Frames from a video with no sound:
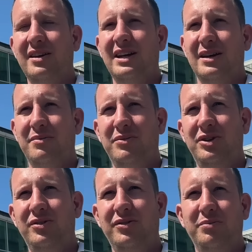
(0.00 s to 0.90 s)
I am
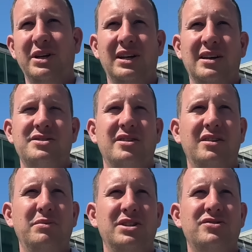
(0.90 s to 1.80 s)
you being outside the
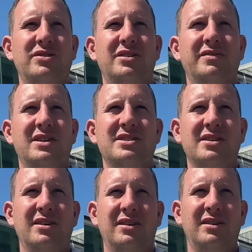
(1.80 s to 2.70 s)
Ministry of Defence
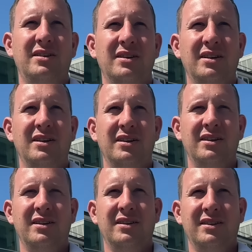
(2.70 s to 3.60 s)
site. Why?
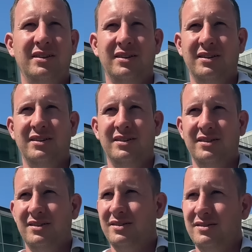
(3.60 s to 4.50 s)

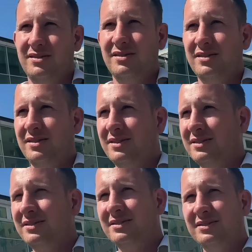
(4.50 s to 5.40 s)
Honestly, it wasn't in the
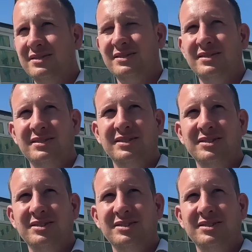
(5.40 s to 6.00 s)
plan today.